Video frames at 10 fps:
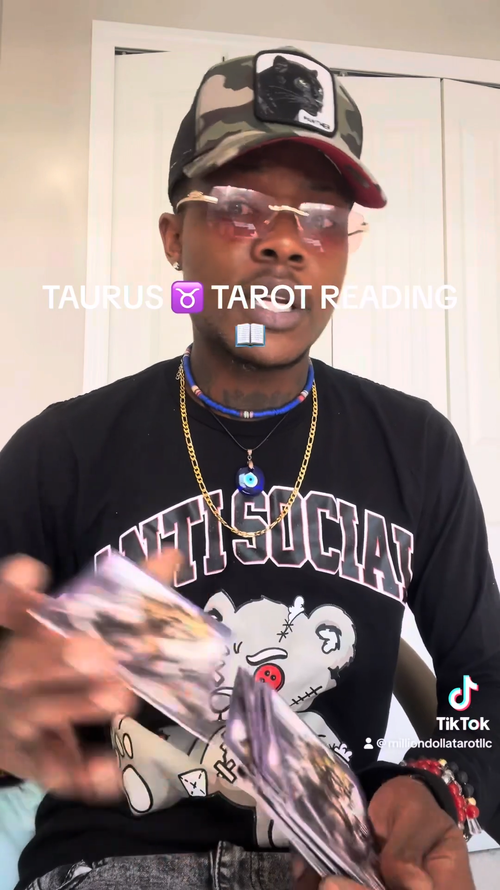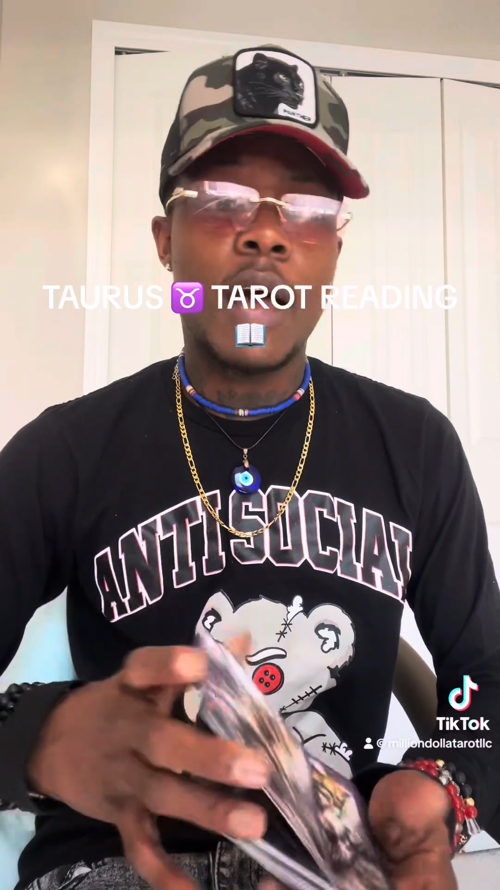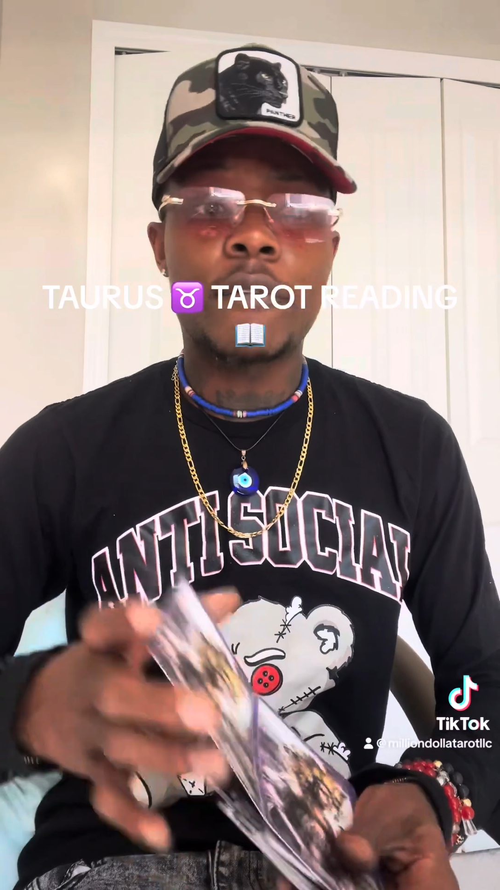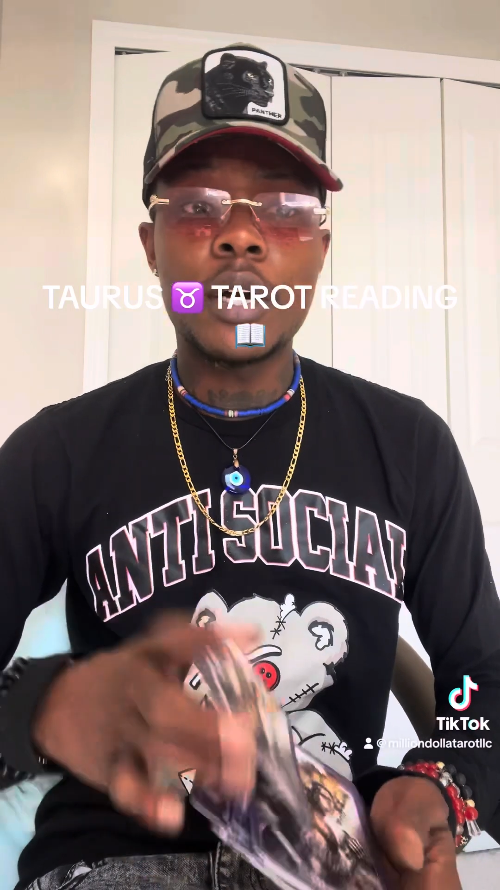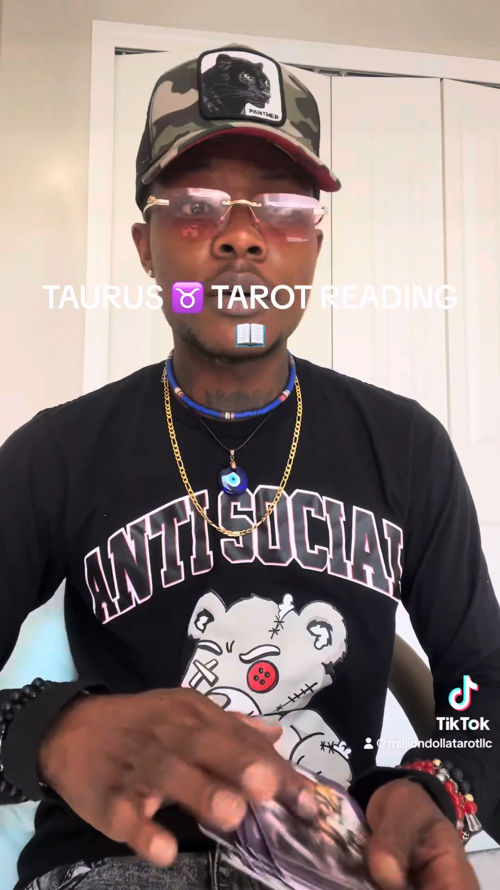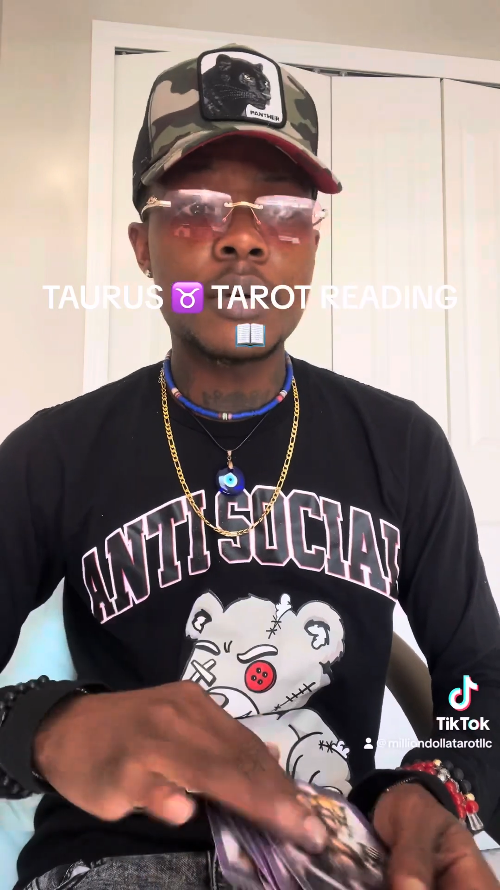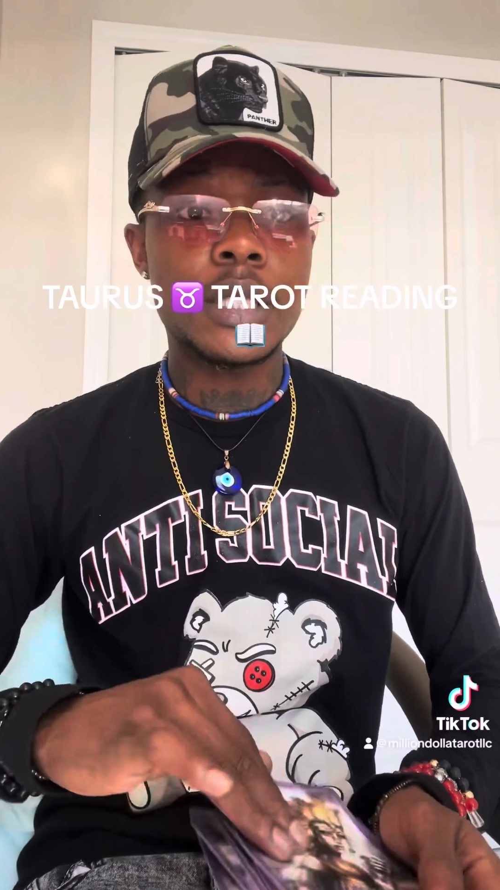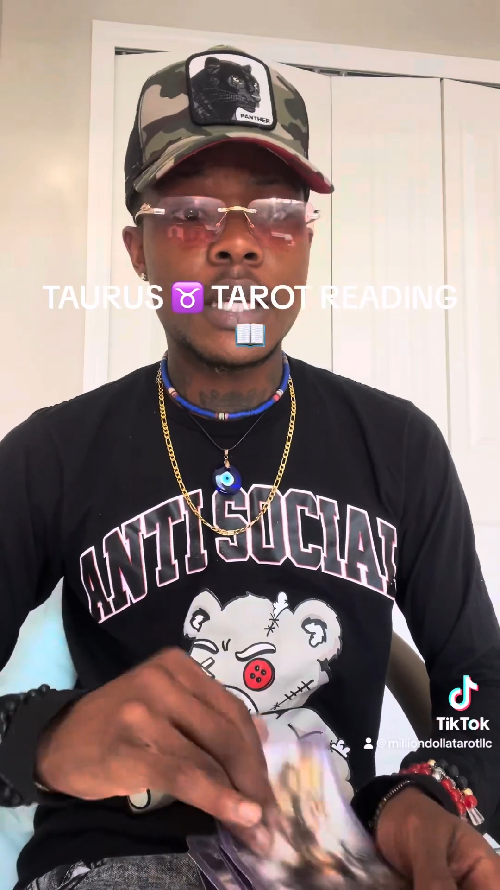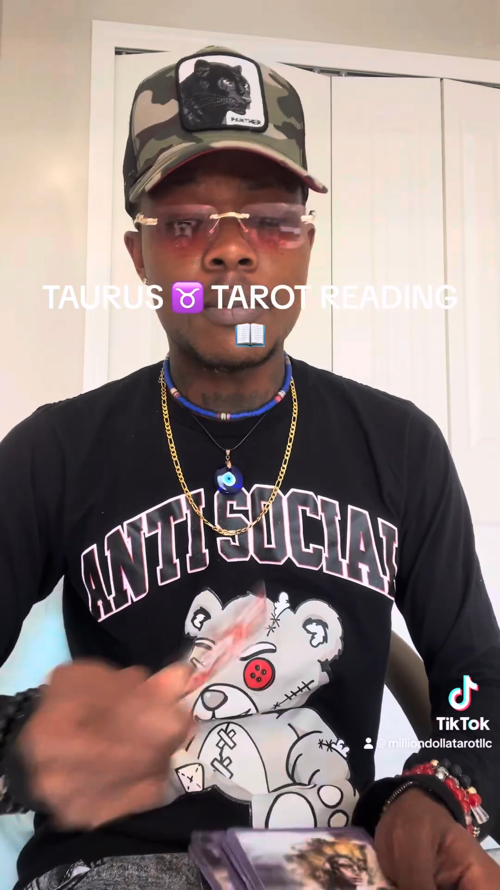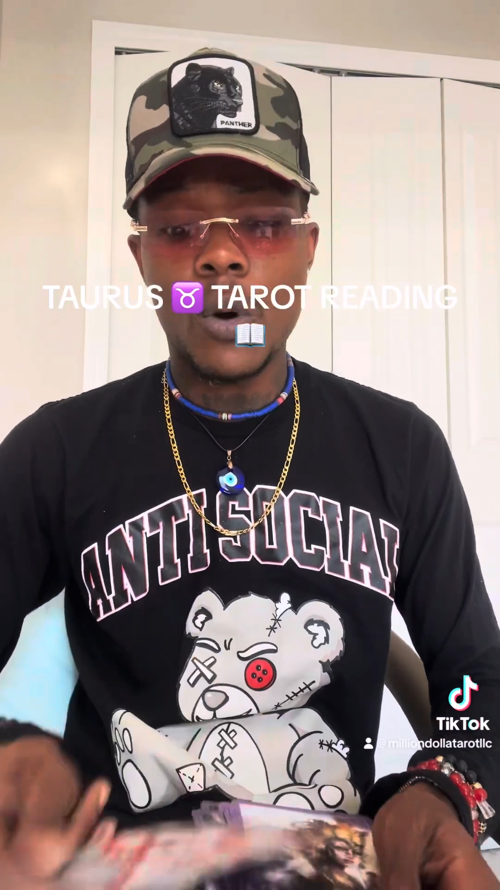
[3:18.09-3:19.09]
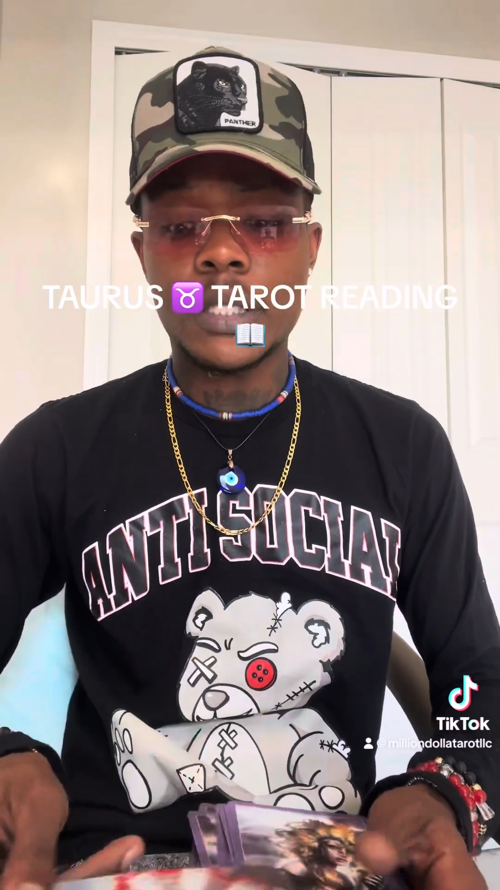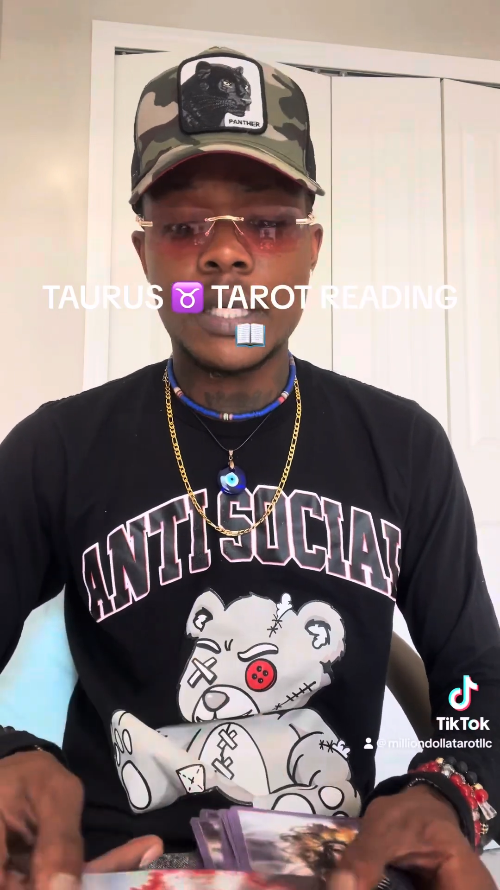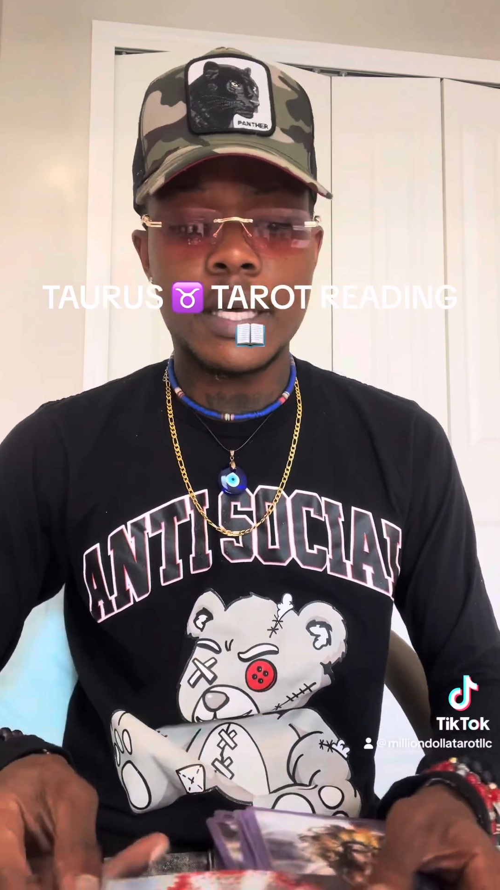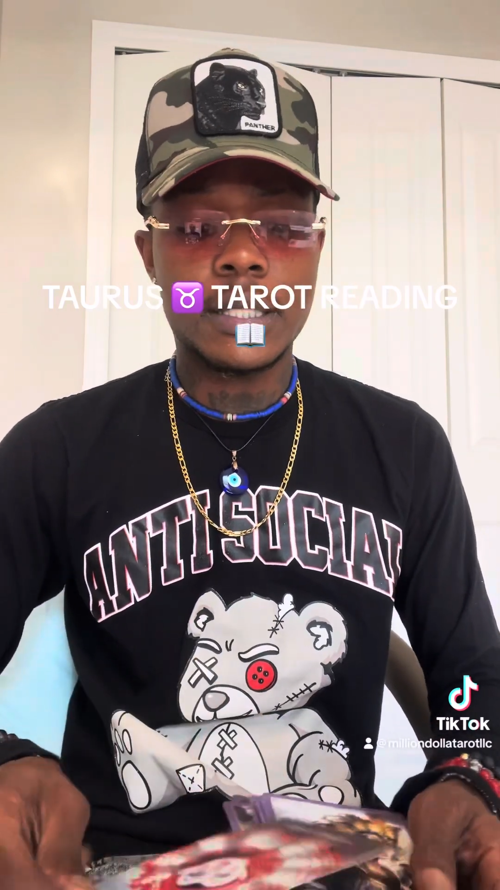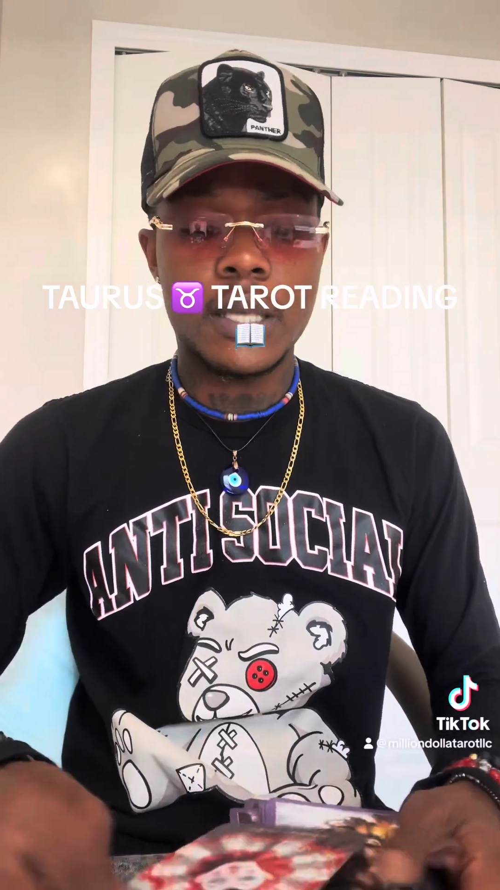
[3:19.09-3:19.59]
You're not gonna do this anymore to
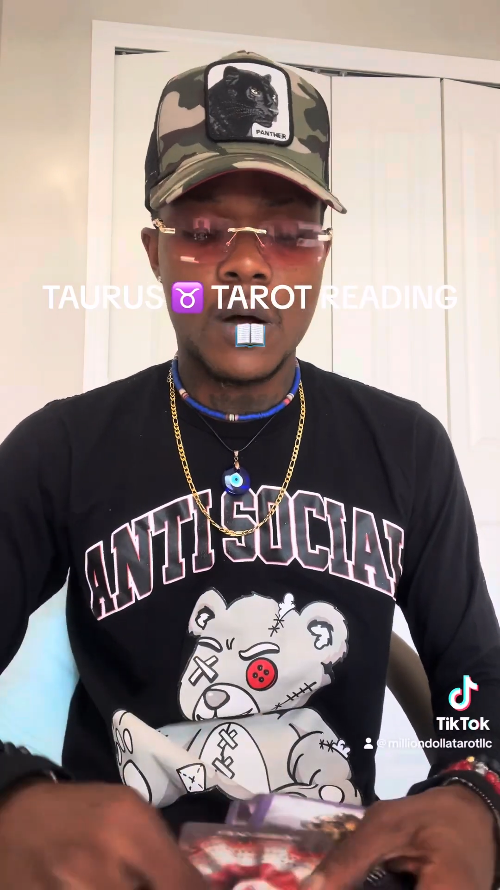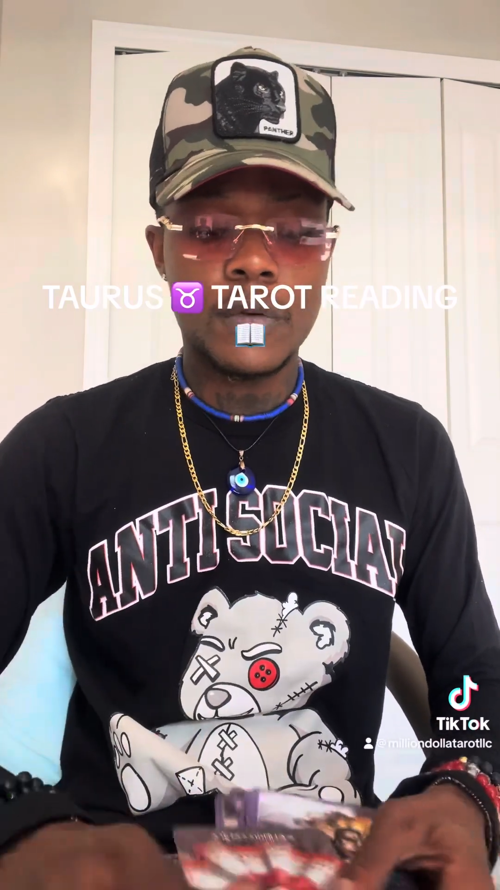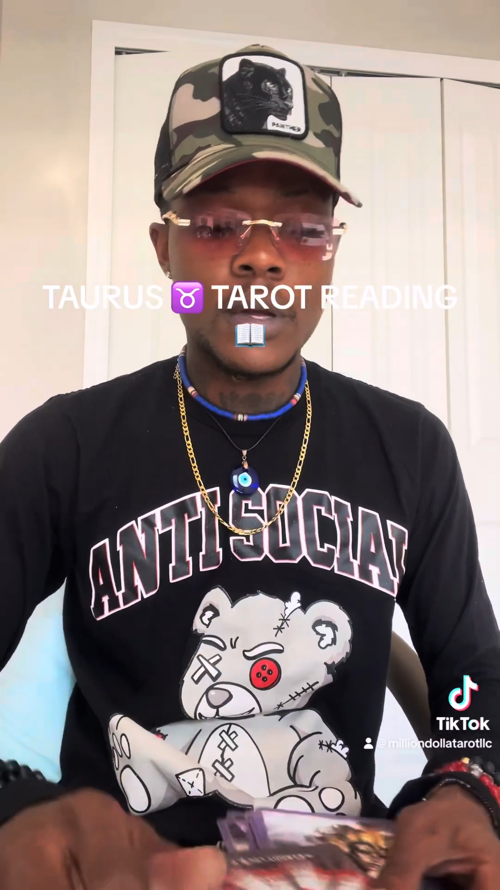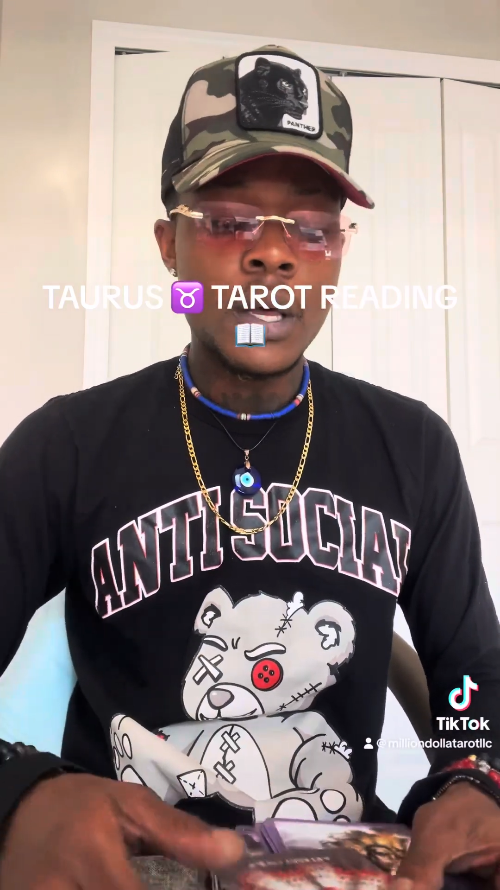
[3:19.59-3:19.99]
yourself.